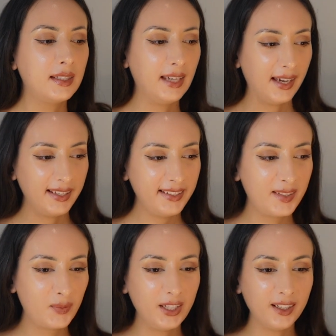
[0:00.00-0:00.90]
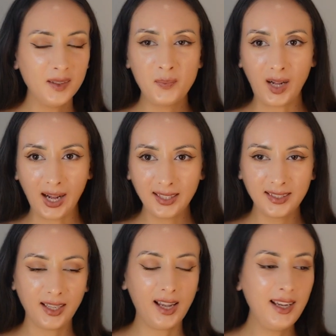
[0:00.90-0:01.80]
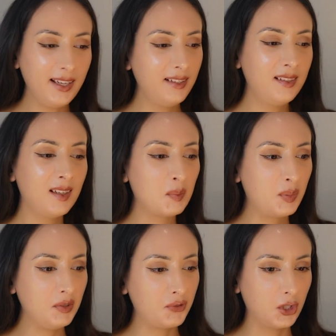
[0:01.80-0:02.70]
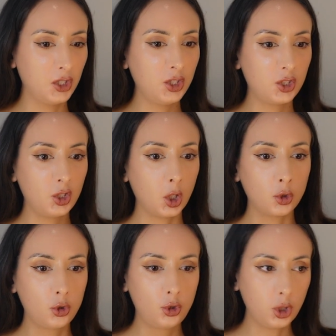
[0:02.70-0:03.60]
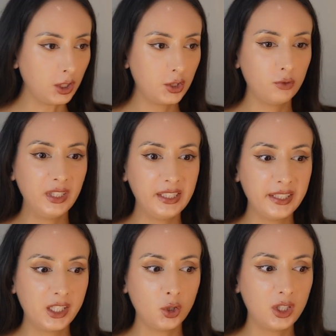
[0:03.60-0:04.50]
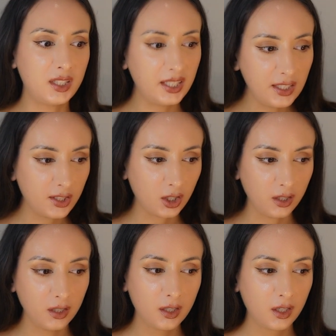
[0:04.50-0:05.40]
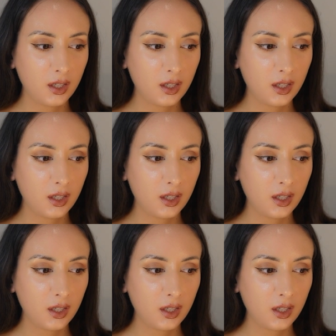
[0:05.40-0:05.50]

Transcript: Guys, we are back and BE:FIRST just released a teaser